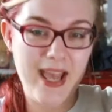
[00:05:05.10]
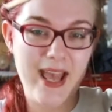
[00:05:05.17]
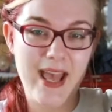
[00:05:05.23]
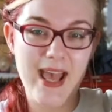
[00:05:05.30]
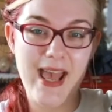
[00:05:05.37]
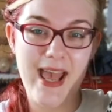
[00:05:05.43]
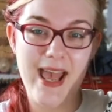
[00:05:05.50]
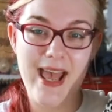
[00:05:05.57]

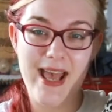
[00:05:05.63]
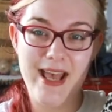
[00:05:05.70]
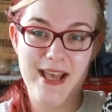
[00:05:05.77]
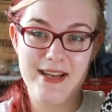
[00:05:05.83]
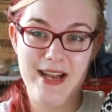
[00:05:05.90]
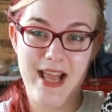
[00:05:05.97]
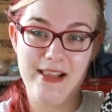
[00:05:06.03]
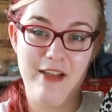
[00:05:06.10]

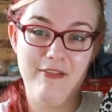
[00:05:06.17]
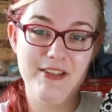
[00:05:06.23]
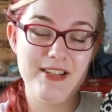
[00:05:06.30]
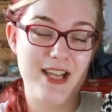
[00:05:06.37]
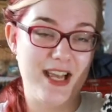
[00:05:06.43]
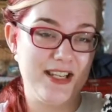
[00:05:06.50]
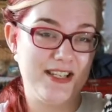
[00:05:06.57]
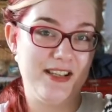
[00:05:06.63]
And I love it.
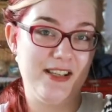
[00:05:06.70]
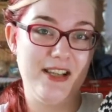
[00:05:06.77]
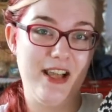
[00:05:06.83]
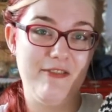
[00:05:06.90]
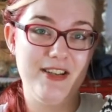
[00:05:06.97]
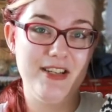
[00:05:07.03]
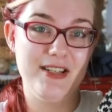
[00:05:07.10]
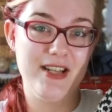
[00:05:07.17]
I still love
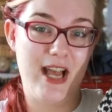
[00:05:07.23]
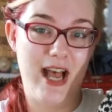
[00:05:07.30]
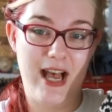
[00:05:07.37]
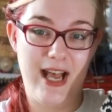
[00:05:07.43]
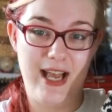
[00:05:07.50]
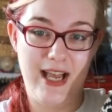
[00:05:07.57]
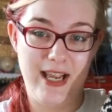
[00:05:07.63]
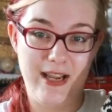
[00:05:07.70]
it.
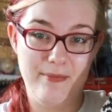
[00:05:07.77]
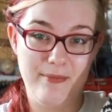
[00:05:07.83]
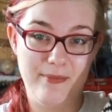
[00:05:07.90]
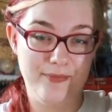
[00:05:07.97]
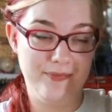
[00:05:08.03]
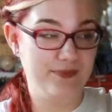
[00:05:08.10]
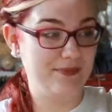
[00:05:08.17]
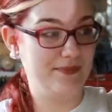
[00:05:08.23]

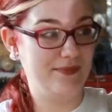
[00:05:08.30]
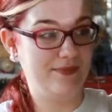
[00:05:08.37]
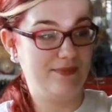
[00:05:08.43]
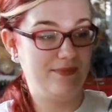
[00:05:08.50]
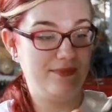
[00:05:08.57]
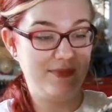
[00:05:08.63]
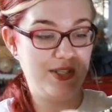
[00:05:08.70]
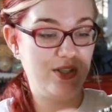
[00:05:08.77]
I'm
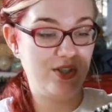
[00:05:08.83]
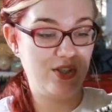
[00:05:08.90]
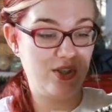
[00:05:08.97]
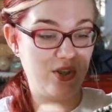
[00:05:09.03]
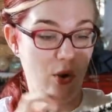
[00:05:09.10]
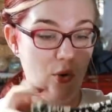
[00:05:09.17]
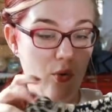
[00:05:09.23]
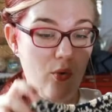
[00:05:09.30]

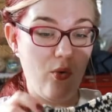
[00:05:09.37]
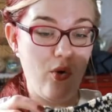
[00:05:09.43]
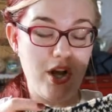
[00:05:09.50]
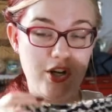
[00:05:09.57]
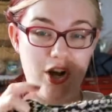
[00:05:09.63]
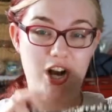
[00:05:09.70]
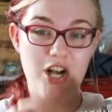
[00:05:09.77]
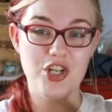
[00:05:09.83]
so
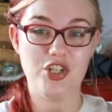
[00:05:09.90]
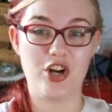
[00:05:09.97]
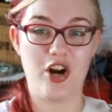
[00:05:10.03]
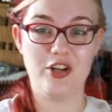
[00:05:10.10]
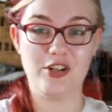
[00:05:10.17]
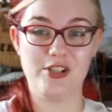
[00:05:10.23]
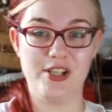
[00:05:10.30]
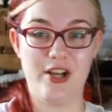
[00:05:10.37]
gosh
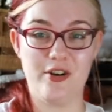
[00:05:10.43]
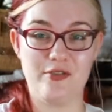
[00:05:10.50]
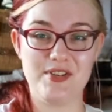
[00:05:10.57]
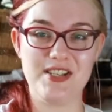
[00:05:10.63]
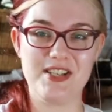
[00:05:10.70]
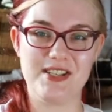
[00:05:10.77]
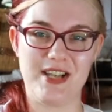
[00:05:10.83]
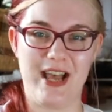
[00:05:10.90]
darn
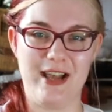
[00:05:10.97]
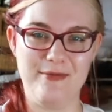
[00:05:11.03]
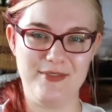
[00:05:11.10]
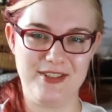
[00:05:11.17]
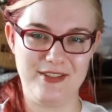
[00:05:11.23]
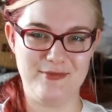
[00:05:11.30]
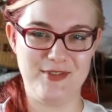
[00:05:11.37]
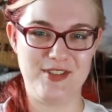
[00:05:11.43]
close.
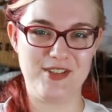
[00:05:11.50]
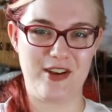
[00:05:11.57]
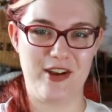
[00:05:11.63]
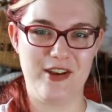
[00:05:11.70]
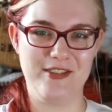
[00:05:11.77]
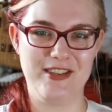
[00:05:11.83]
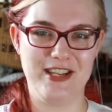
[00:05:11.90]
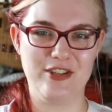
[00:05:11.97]
You saw
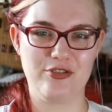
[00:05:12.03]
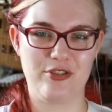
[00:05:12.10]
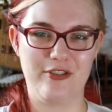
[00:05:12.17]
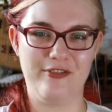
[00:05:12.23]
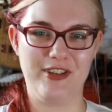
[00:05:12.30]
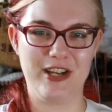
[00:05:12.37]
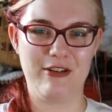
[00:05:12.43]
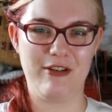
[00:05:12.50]
in the intro
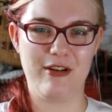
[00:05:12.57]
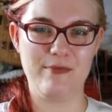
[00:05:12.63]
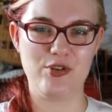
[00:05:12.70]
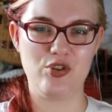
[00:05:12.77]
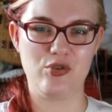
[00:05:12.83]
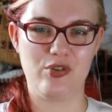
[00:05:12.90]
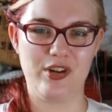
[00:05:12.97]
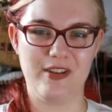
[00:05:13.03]
video, I'm
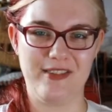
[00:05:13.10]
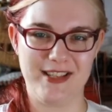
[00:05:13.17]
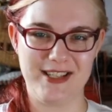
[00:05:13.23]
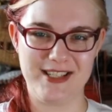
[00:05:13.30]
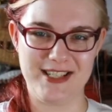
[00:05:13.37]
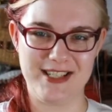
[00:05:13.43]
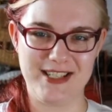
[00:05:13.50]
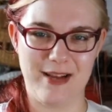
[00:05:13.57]
sure that
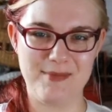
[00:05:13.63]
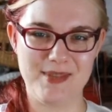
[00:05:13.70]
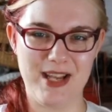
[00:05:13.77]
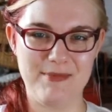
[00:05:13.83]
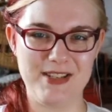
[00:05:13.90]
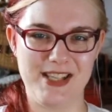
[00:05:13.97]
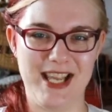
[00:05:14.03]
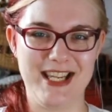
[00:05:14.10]
it comes up
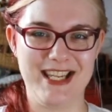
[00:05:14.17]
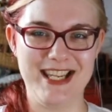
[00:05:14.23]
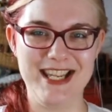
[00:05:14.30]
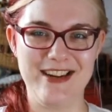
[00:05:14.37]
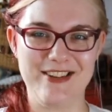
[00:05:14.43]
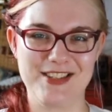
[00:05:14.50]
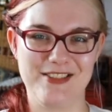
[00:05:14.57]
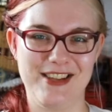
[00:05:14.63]
to like
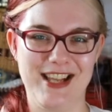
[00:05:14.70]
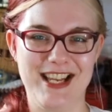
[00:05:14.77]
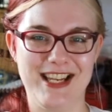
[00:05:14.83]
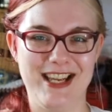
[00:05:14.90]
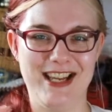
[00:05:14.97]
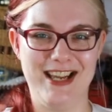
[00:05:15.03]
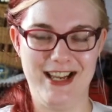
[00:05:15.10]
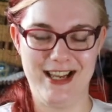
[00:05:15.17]
here. So like
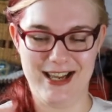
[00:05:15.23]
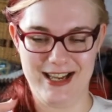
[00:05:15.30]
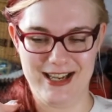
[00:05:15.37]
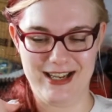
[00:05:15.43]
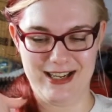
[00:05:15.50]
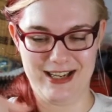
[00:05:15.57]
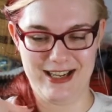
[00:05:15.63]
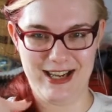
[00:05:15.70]

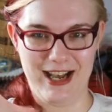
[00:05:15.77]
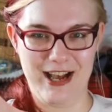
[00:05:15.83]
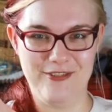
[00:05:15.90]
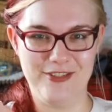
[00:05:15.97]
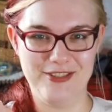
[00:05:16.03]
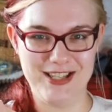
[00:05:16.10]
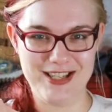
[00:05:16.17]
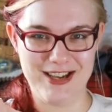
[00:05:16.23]
I've
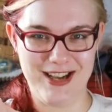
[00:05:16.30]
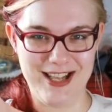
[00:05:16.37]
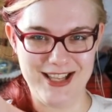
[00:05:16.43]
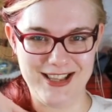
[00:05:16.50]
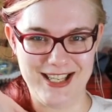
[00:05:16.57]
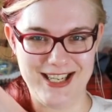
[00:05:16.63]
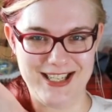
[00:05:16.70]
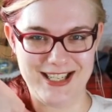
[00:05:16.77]
only got
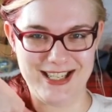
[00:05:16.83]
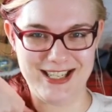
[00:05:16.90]
like